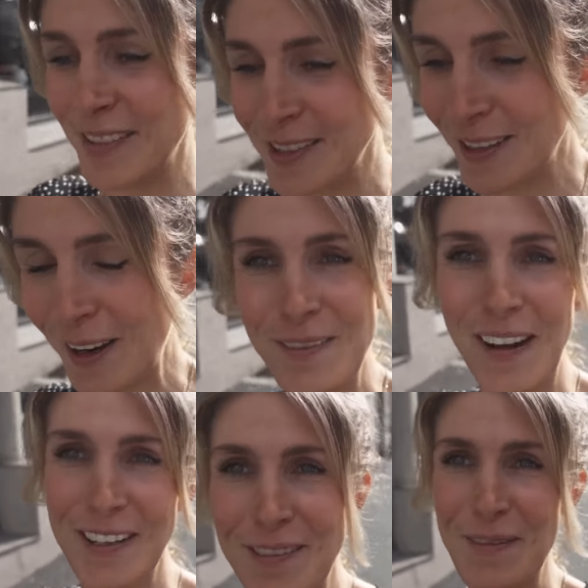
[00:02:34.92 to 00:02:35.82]
so
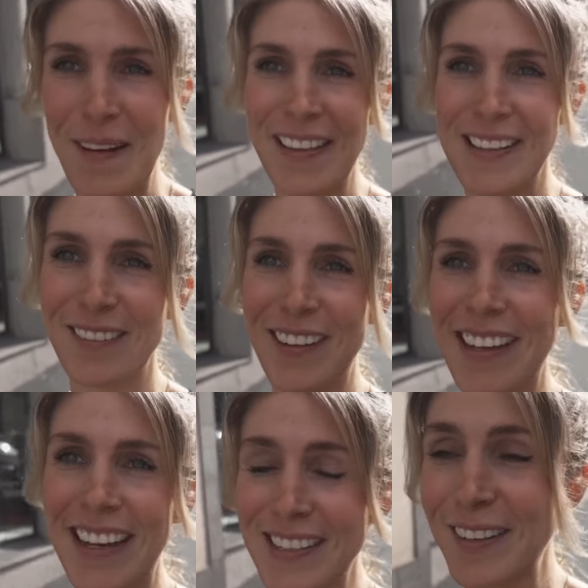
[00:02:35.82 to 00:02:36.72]
made up about this
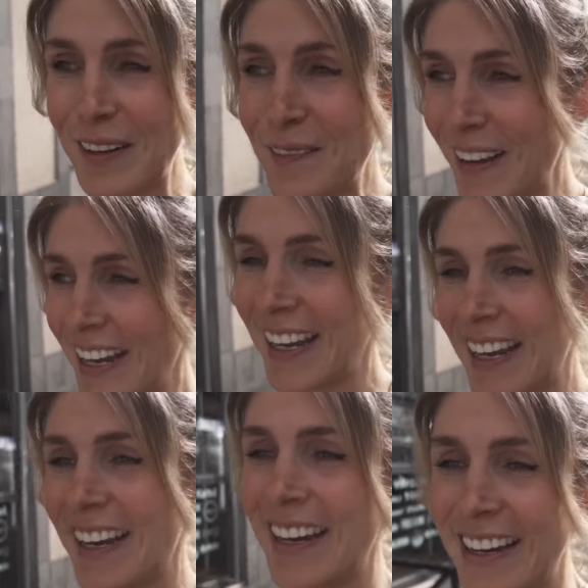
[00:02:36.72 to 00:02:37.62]
week. It's gonna
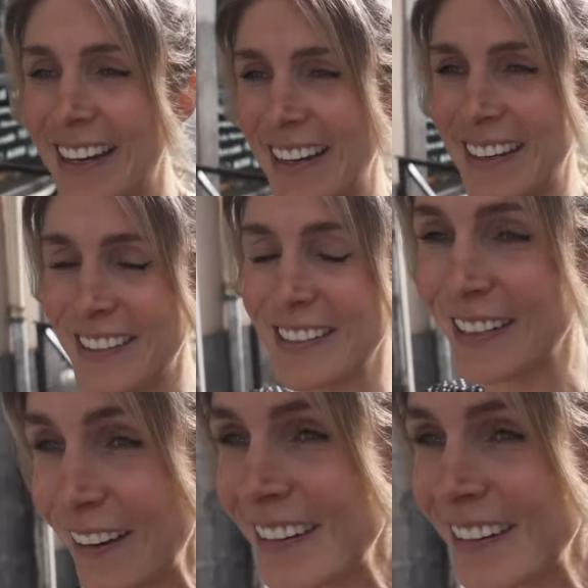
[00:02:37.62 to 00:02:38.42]
be so